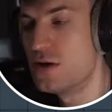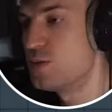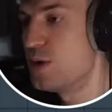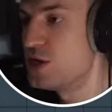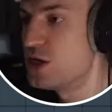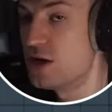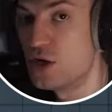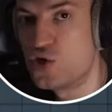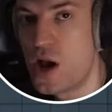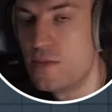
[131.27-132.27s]
especially in like
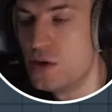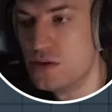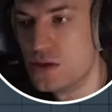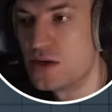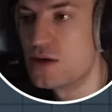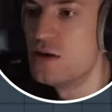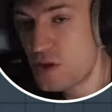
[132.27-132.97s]
trap music.